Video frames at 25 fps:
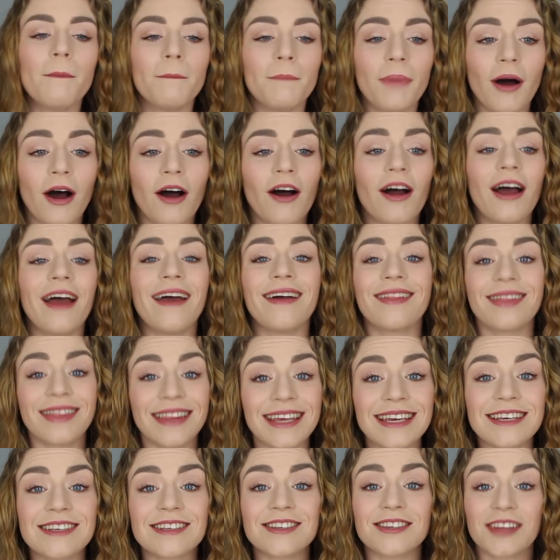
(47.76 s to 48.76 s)
but at
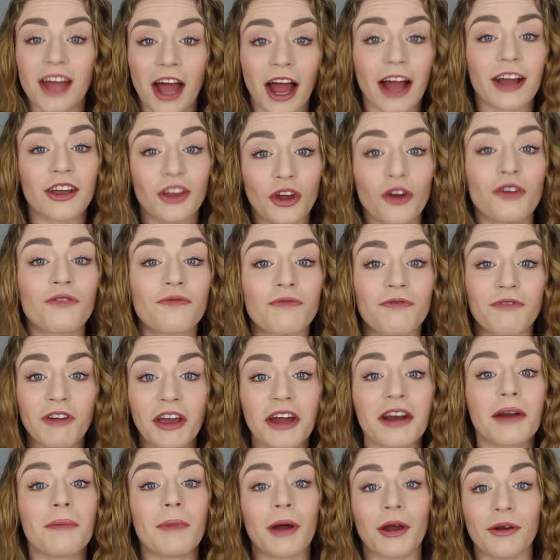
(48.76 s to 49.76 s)
least a good
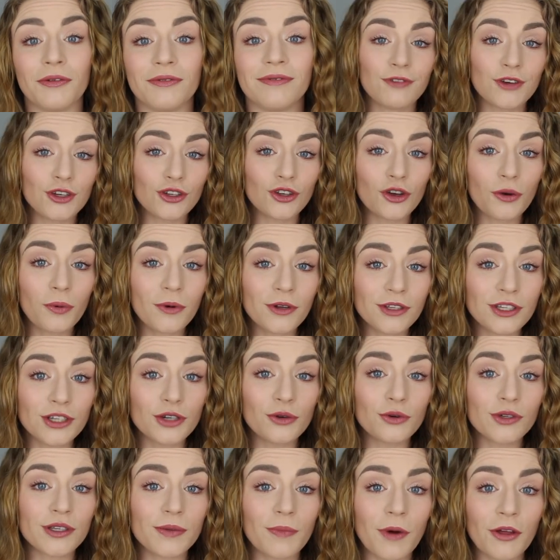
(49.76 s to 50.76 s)
fair amount. If you do want to
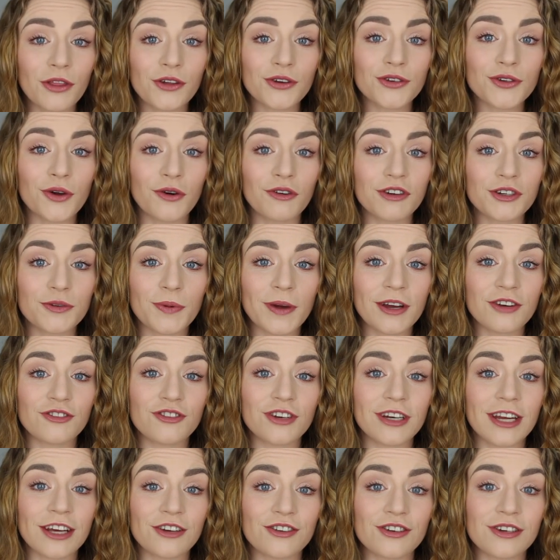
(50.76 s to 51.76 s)
know some other Scottish wedding
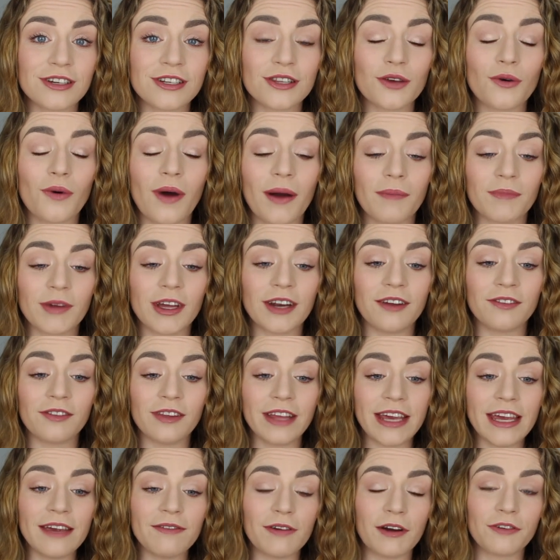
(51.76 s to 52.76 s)
traditions though, I'm going to
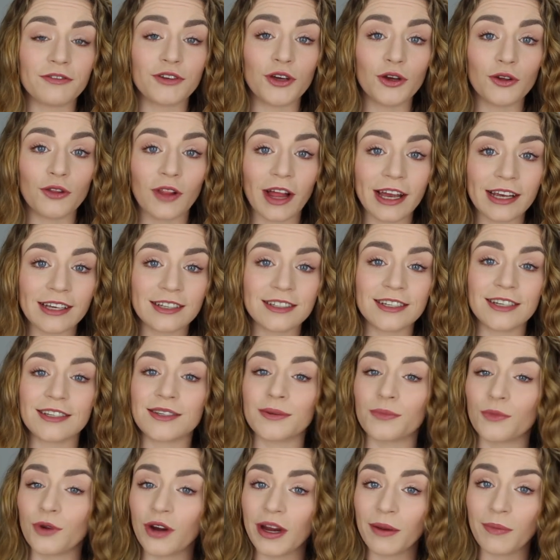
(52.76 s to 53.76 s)
leave a few links to
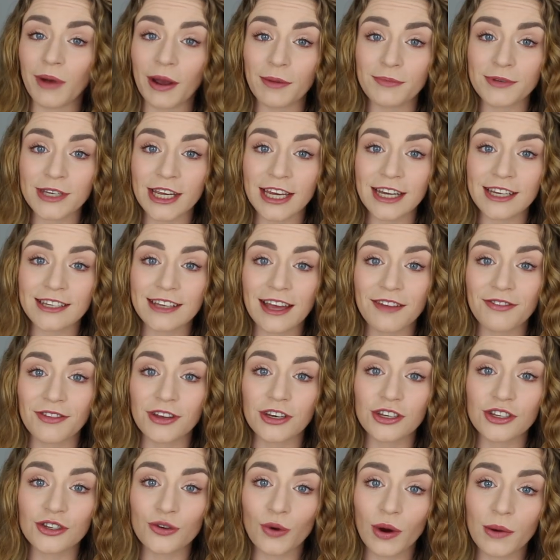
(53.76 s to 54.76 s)
some great websites in
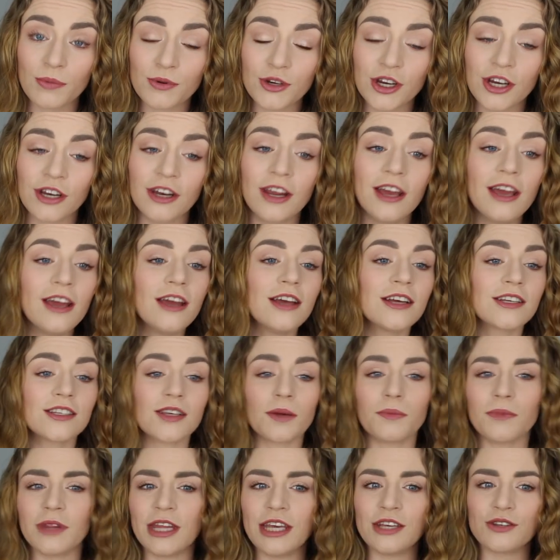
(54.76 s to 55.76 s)
the description.
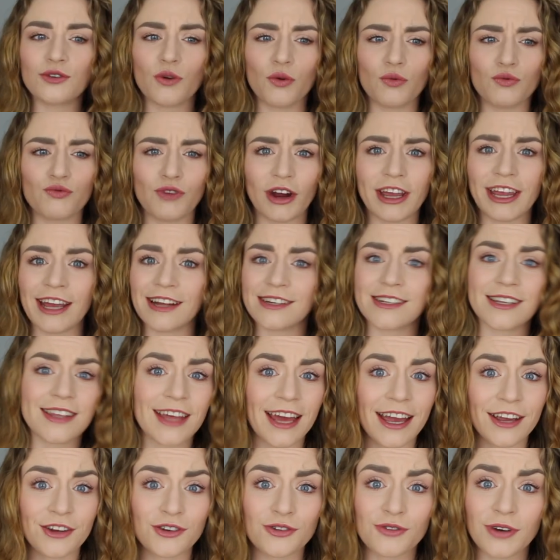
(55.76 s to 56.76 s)
Some of these go right into
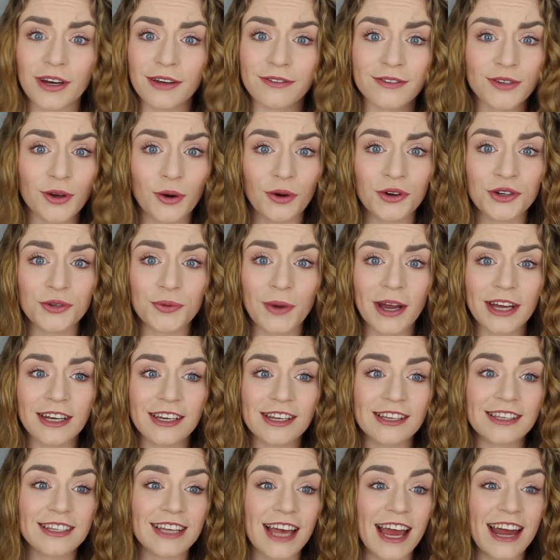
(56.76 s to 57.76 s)
the history of Scottish
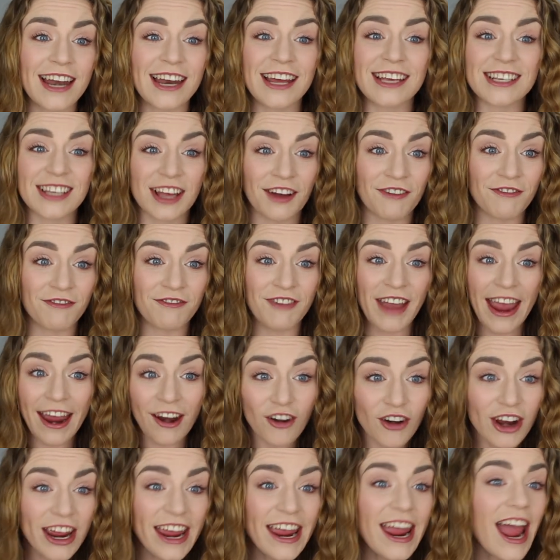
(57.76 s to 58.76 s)
weddings, and it's a
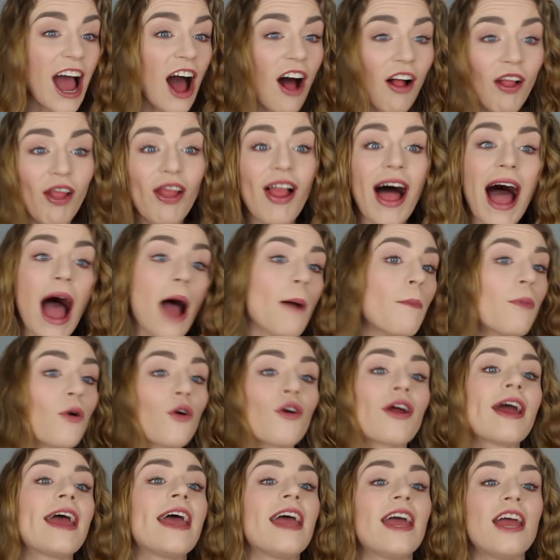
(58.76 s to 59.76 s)
very
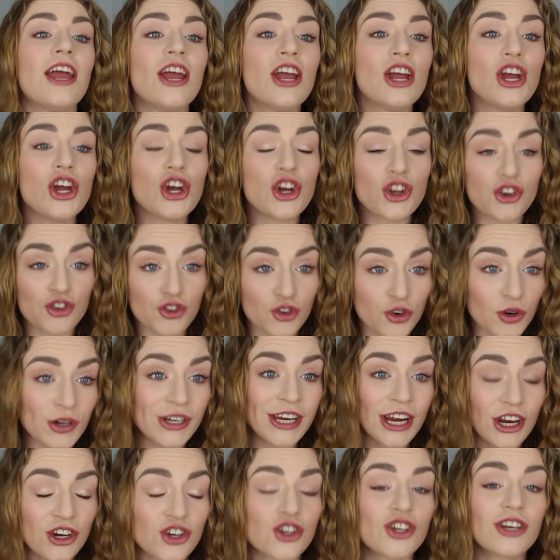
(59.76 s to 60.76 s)
elaborate,
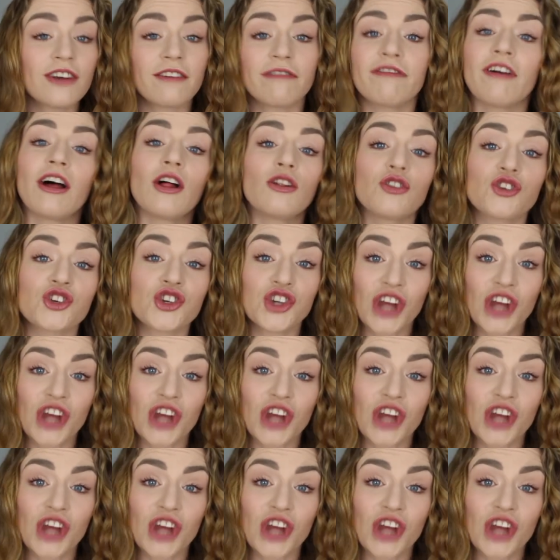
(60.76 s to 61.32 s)
tradition-filled